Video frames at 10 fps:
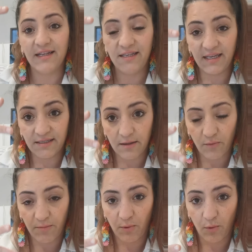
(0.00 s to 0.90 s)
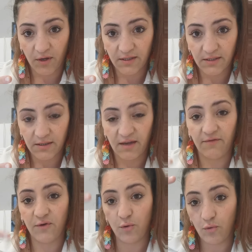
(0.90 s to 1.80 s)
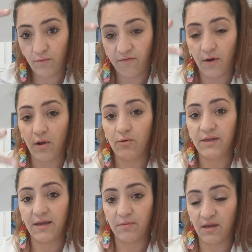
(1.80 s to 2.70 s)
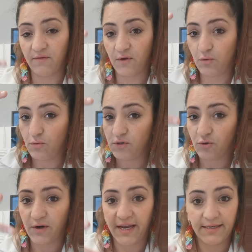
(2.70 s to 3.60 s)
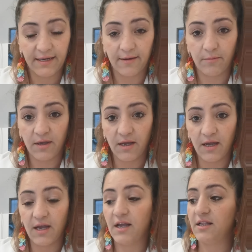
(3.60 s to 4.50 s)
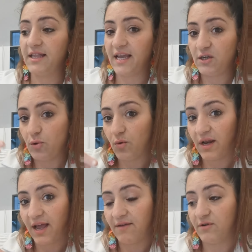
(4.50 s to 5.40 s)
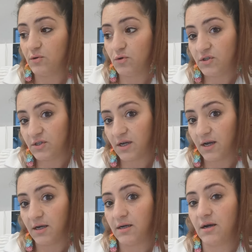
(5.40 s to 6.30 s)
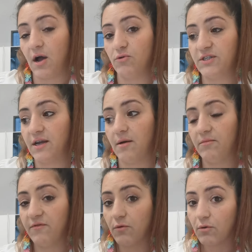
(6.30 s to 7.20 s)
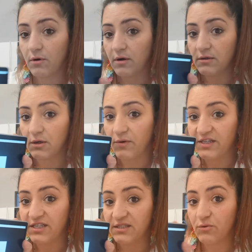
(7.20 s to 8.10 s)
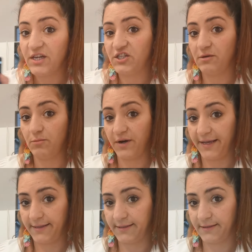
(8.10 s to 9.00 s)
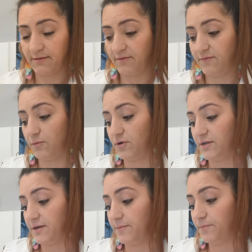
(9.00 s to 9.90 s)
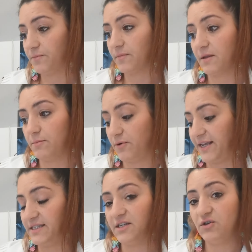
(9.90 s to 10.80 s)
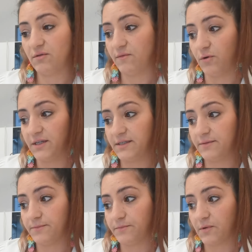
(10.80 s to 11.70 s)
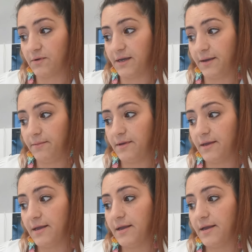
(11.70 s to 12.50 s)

These 3 points, if you follow them, if you train them, then you will have a good outcome for the registration breaks, for the breaks in your voice. Okay.